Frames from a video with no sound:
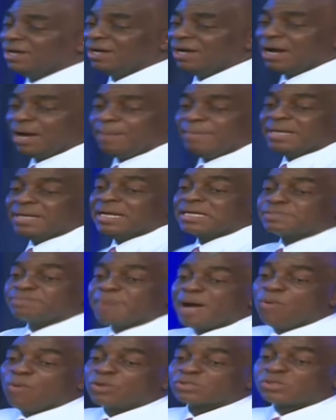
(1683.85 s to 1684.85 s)
I mean, this
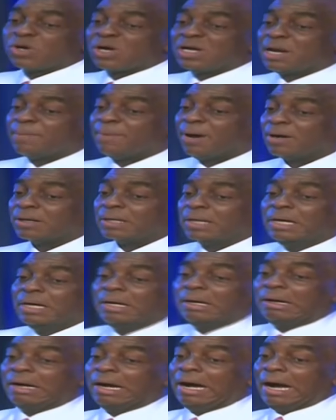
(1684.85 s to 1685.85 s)
man was talking about.
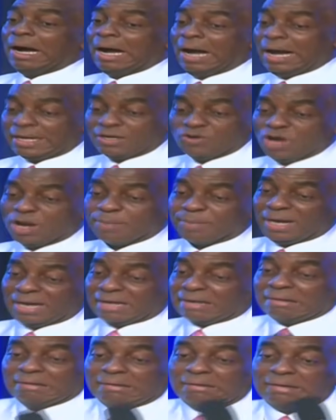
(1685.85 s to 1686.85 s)
I, knew a
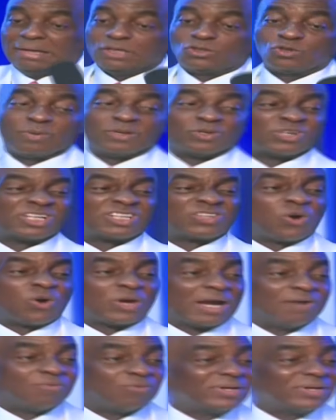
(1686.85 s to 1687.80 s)
man, he took me to the third heaven.